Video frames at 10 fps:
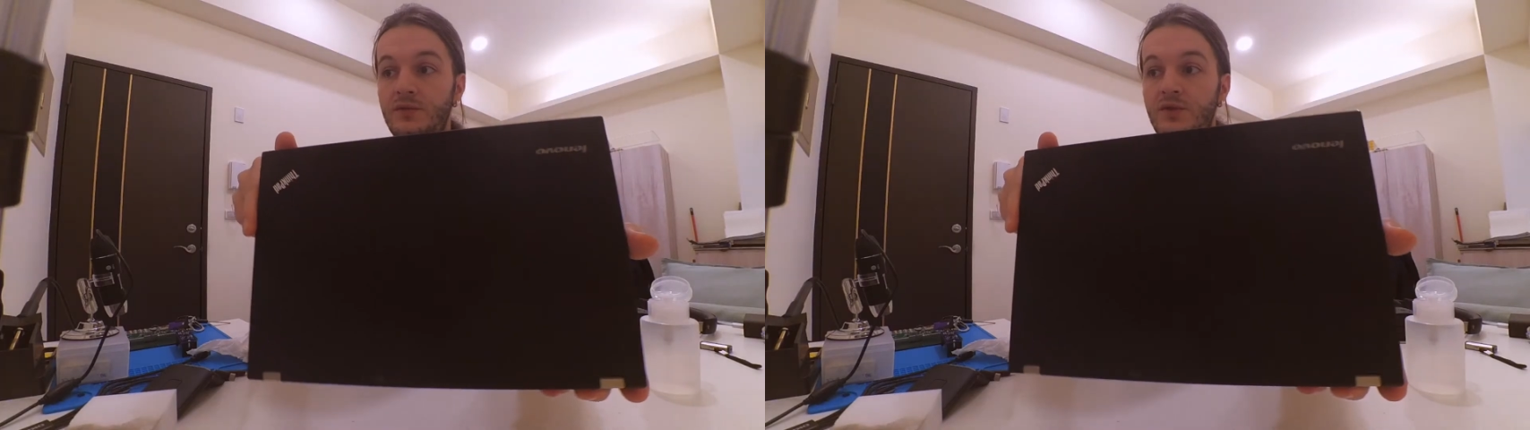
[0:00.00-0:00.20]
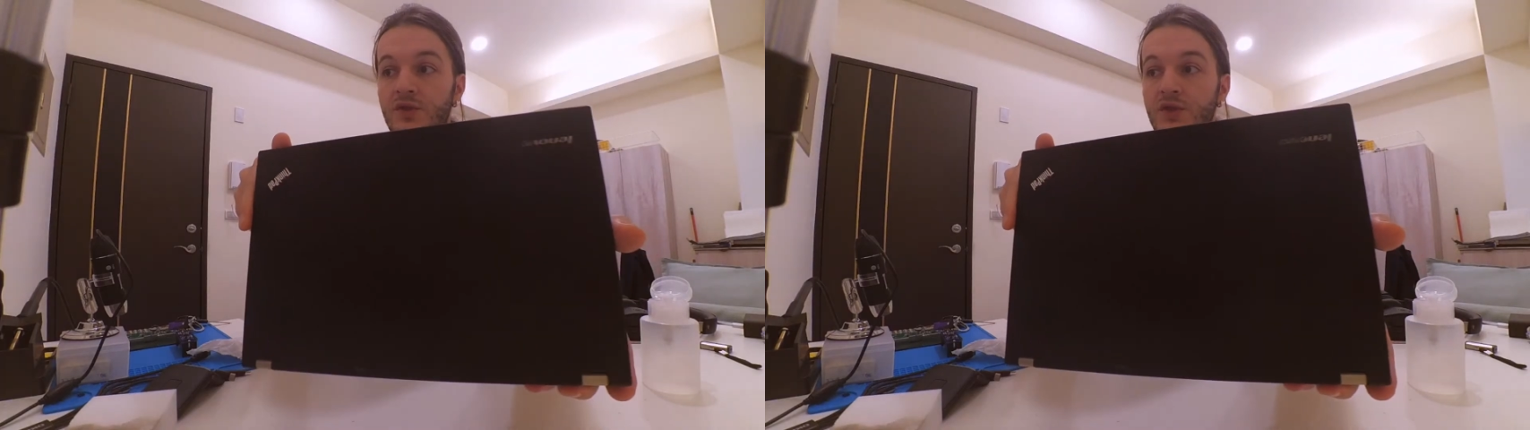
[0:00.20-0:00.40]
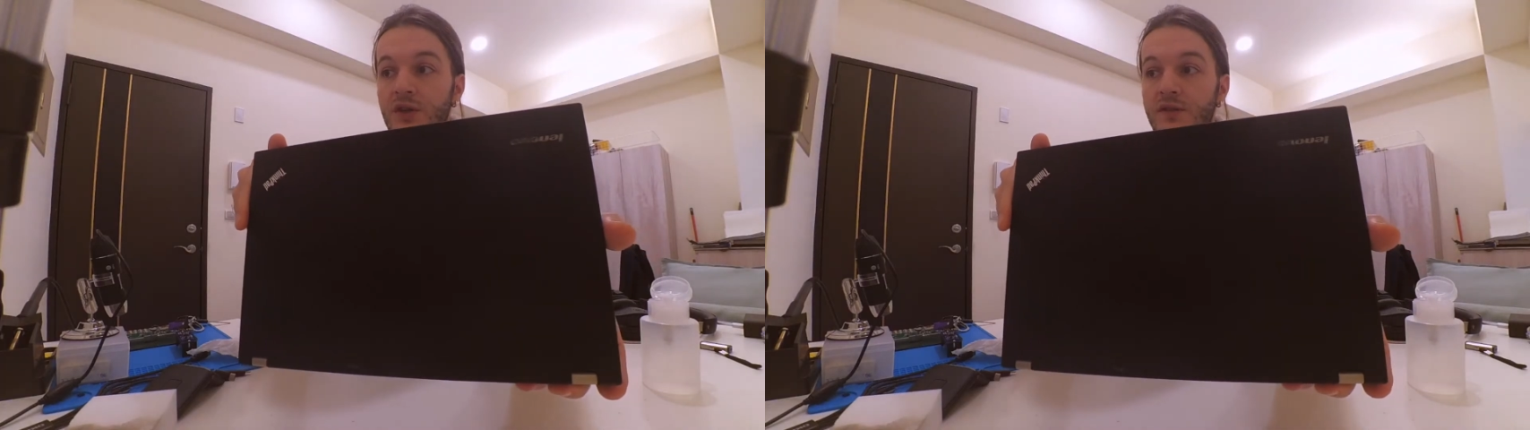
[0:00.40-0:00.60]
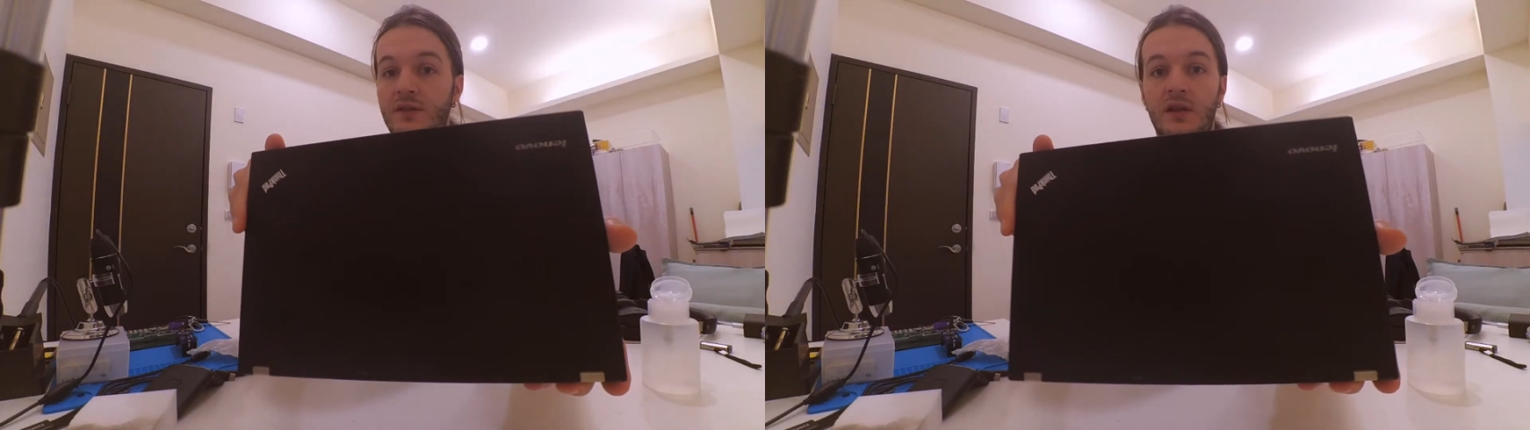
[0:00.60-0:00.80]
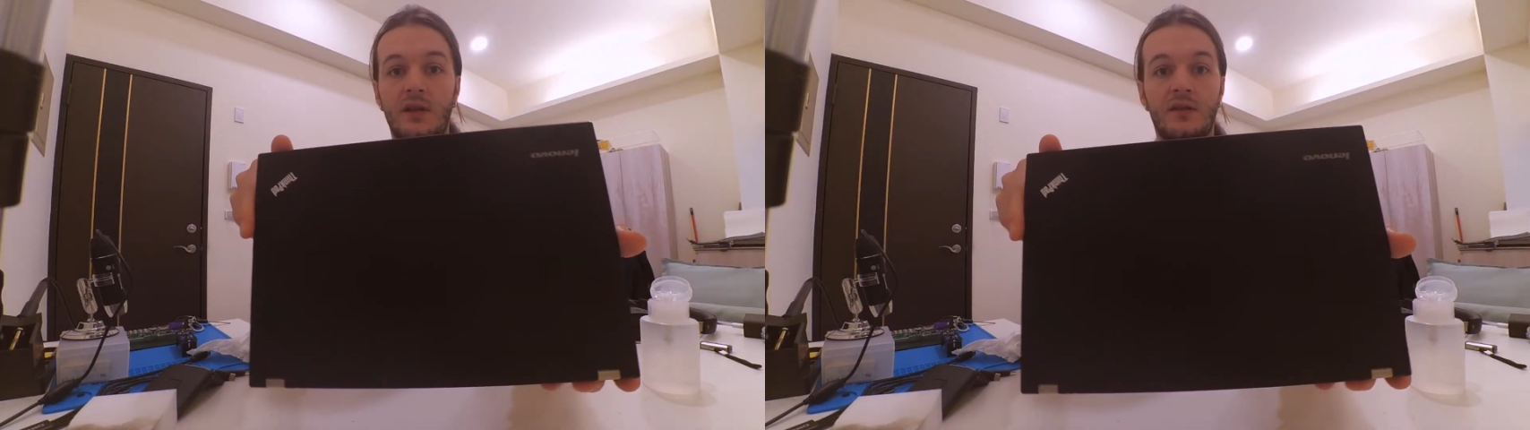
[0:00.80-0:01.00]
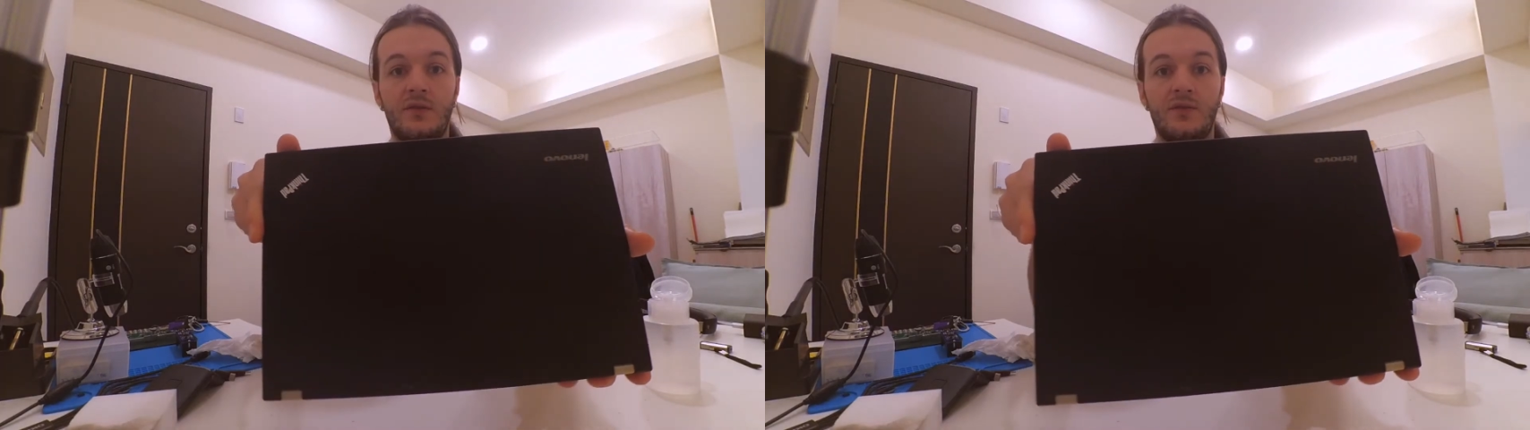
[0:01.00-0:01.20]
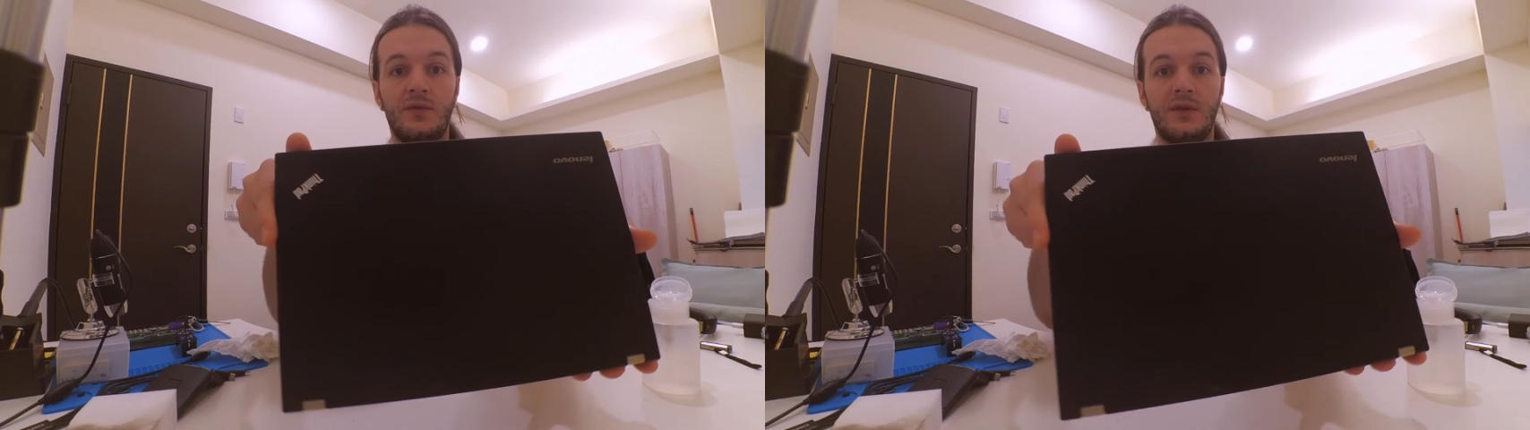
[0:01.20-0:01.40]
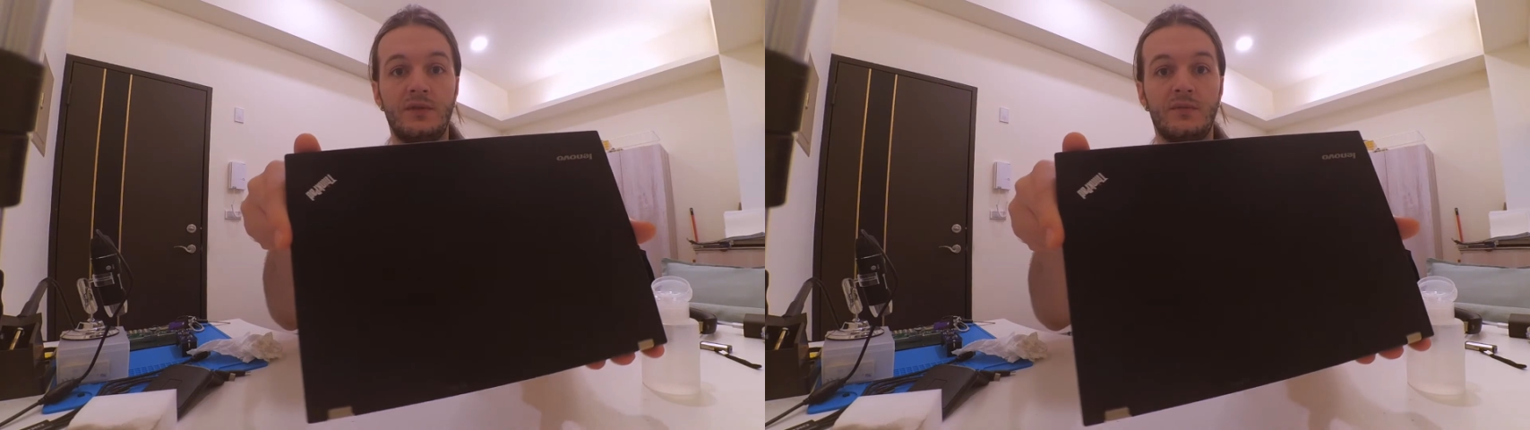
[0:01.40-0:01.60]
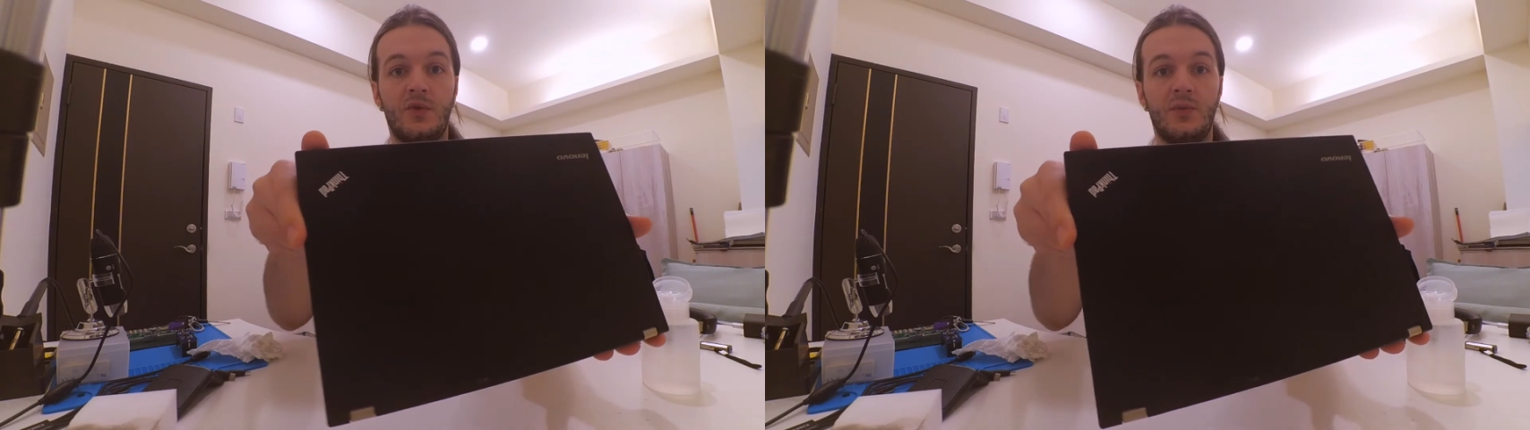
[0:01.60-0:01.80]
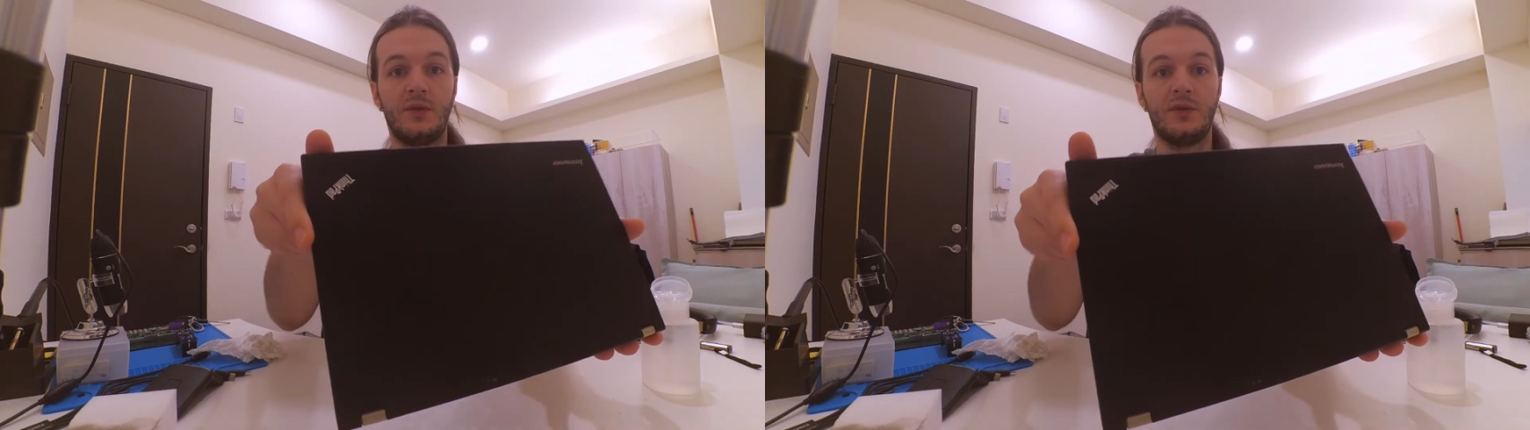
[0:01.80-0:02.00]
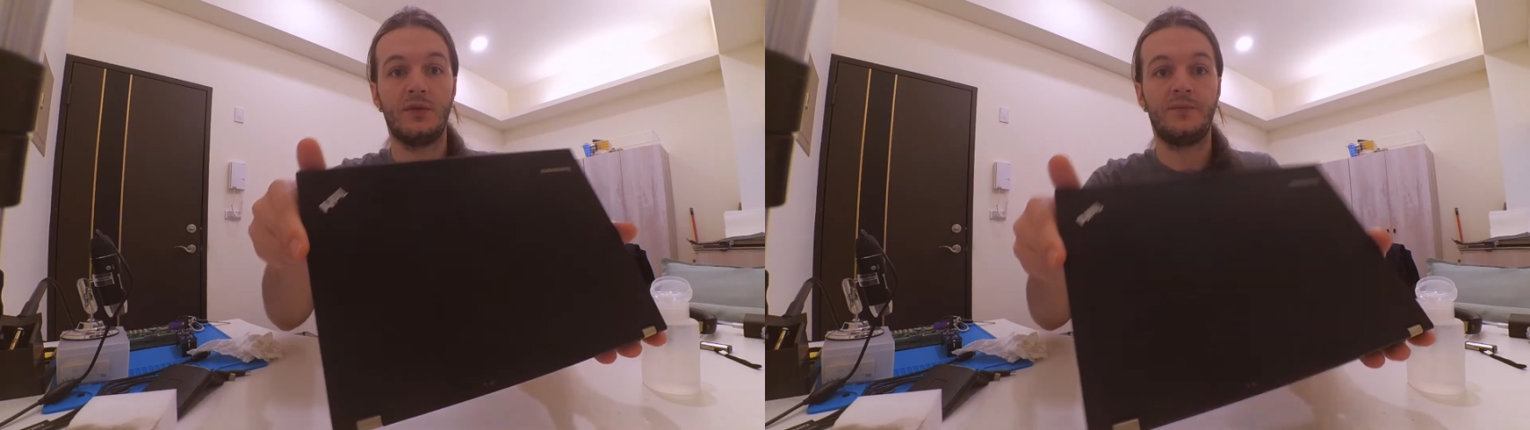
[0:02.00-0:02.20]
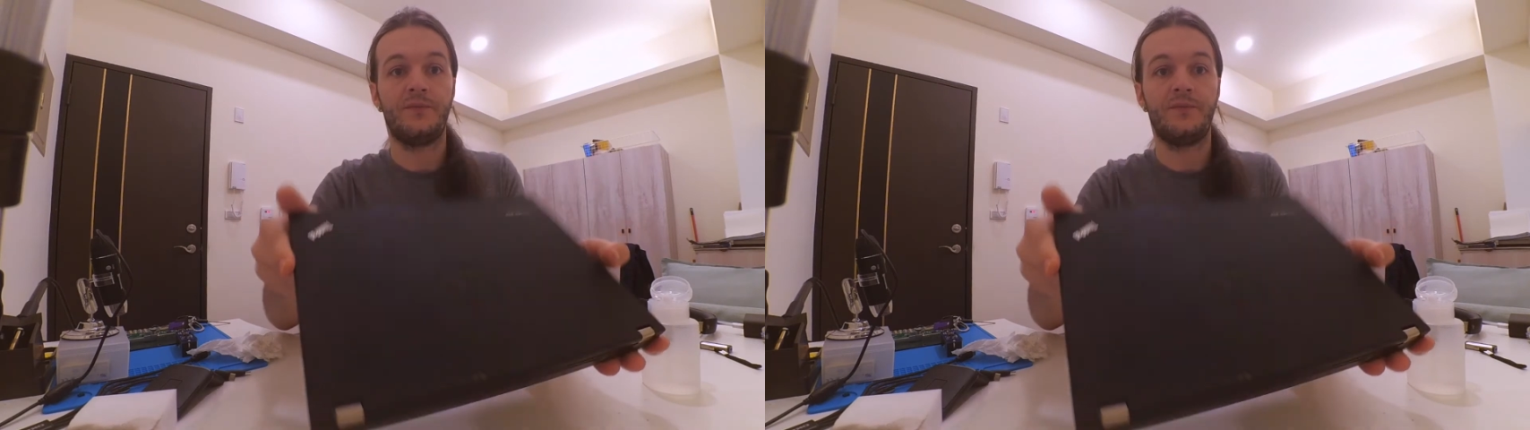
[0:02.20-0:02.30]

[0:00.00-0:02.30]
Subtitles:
just like new in this moment.